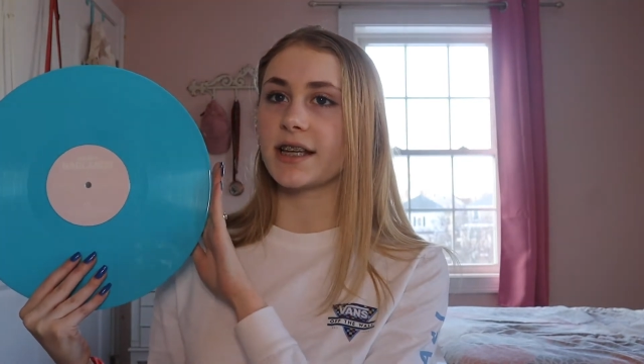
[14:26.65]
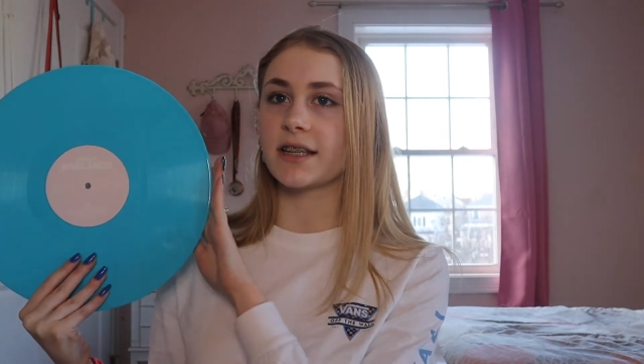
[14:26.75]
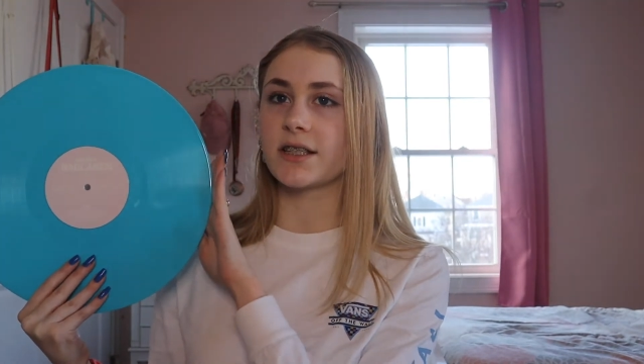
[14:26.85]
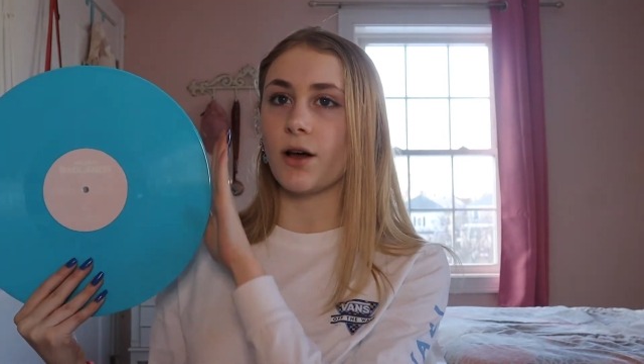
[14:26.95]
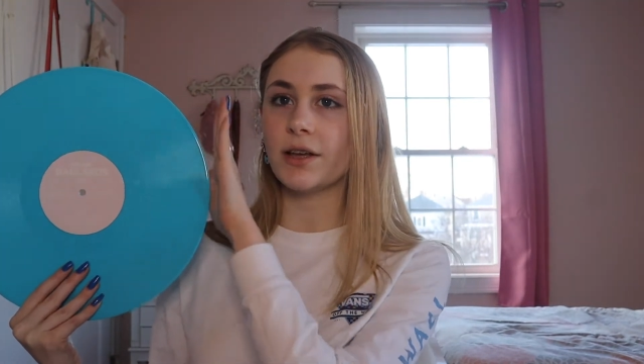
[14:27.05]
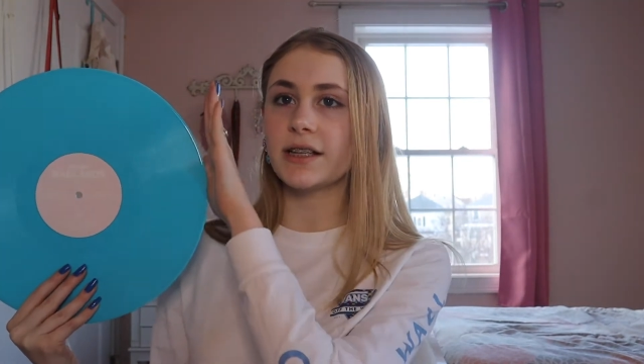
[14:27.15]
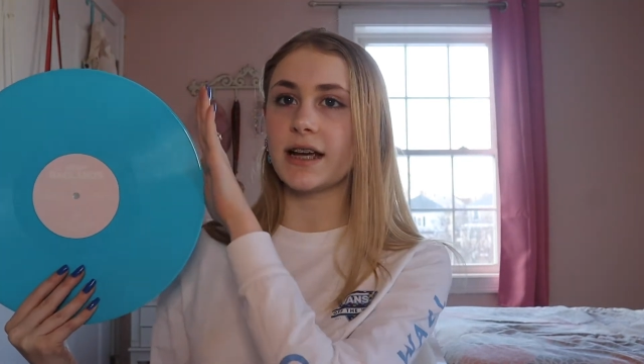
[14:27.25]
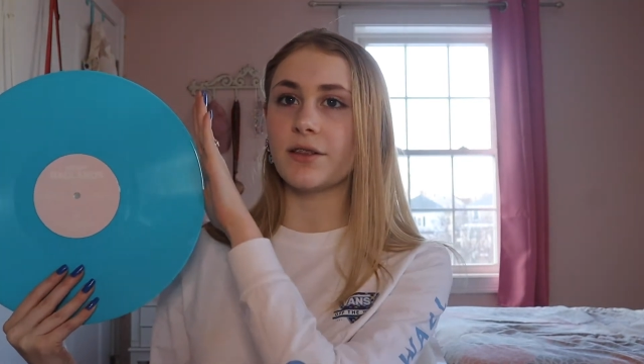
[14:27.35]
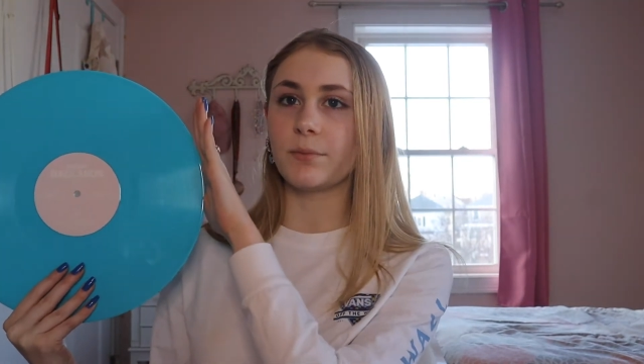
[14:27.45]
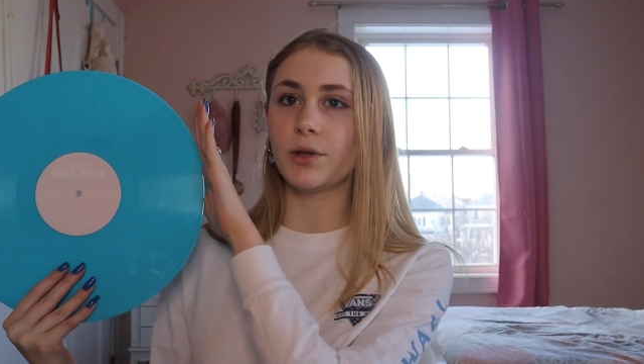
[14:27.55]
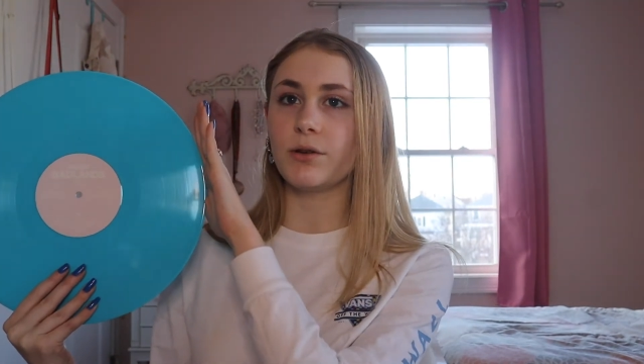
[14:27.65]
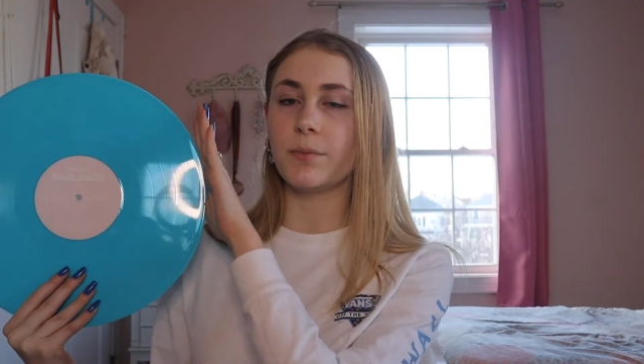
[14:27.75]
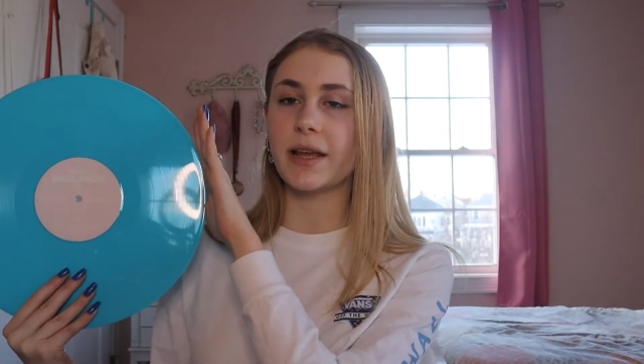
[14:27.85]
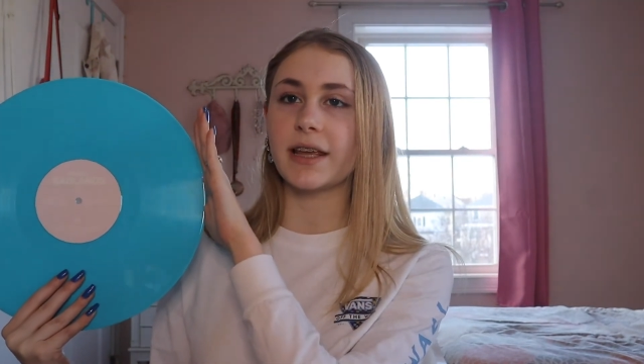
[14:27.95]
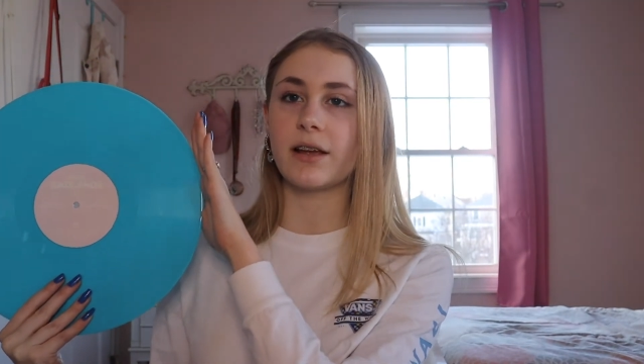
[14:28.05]
like dulling down the blue
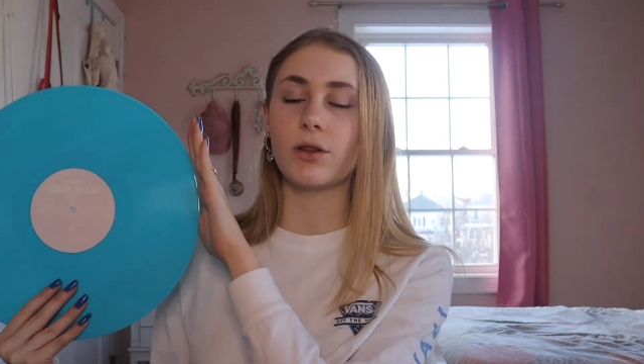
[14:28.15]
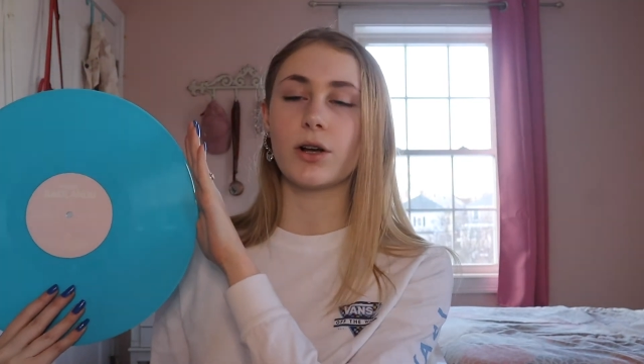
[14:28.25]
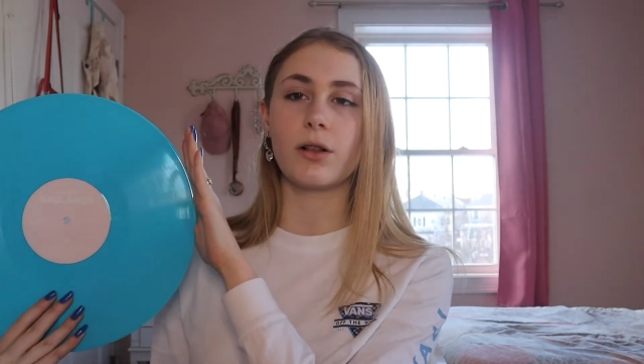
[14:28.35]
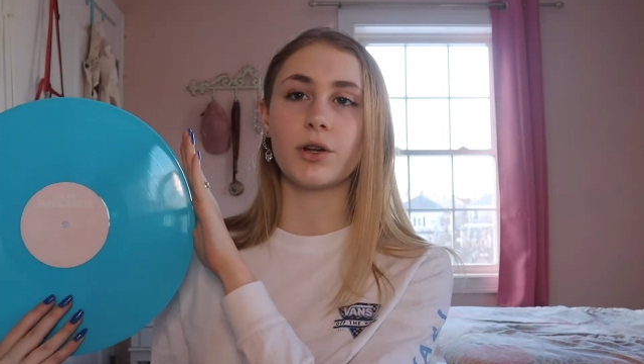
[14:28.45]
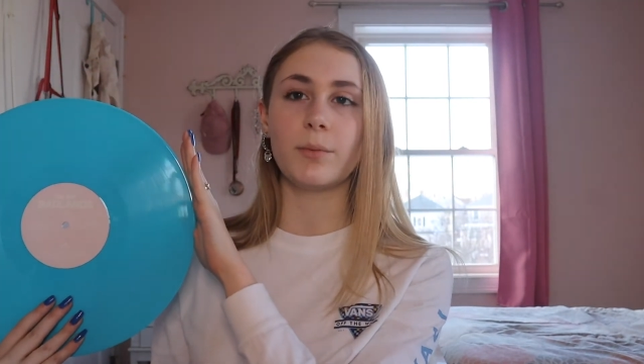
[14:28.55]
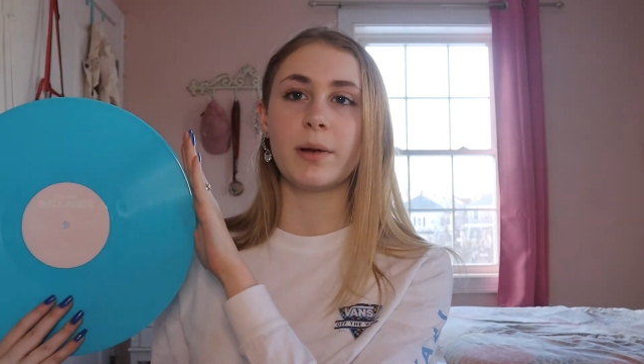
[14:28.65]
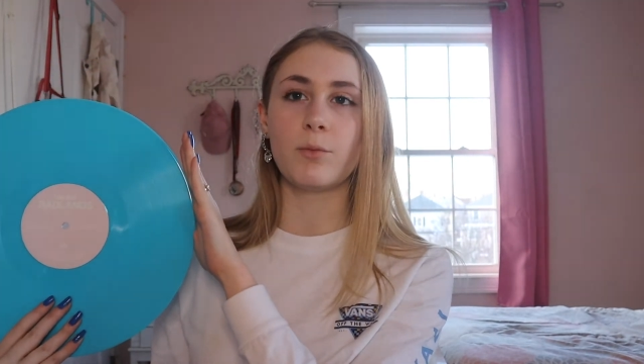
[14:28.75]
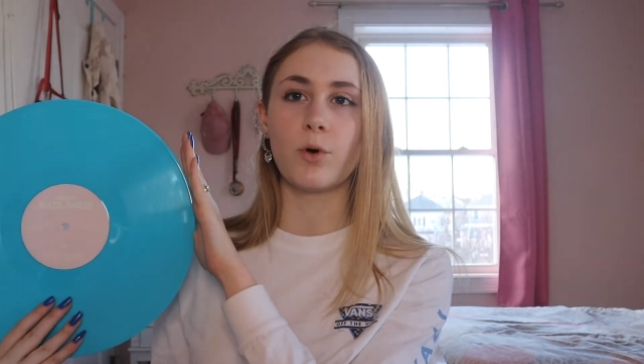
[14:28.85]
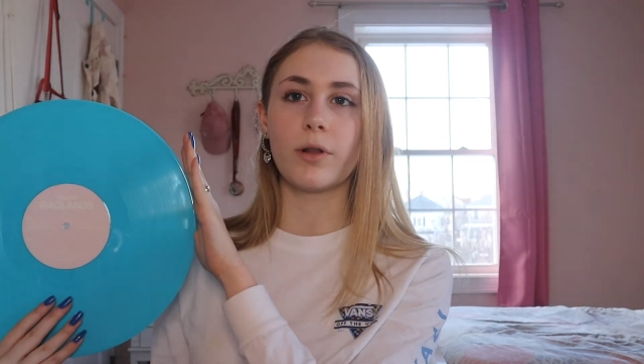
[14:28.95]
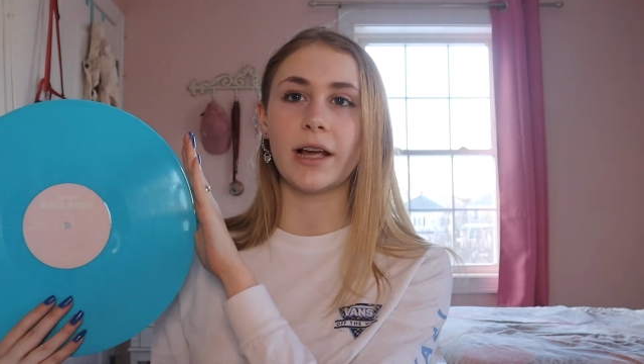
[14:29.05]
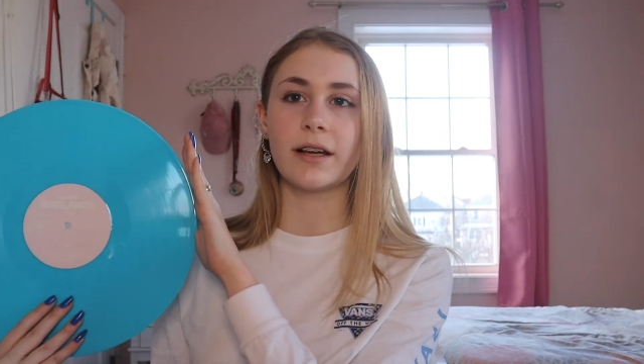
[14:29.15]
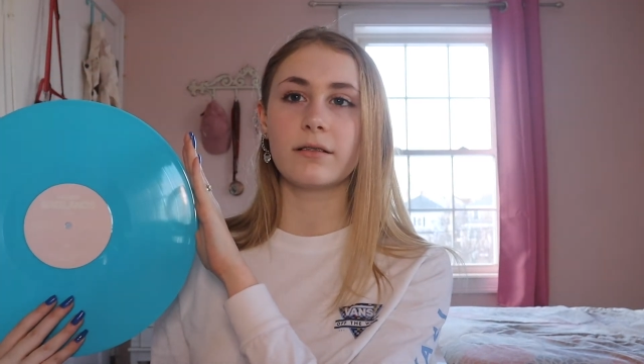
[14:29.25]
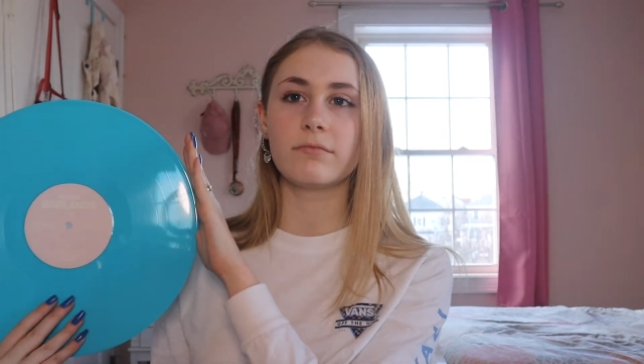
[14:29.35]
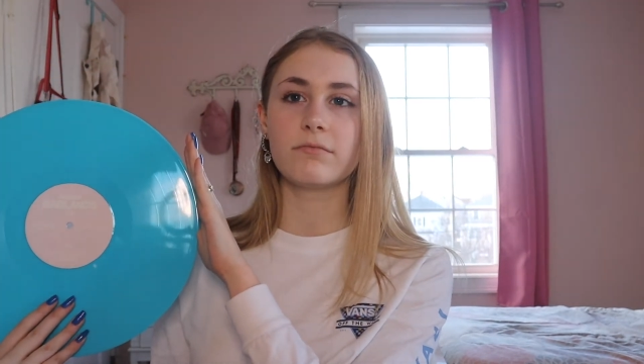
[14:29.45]
and making it look a little bit more like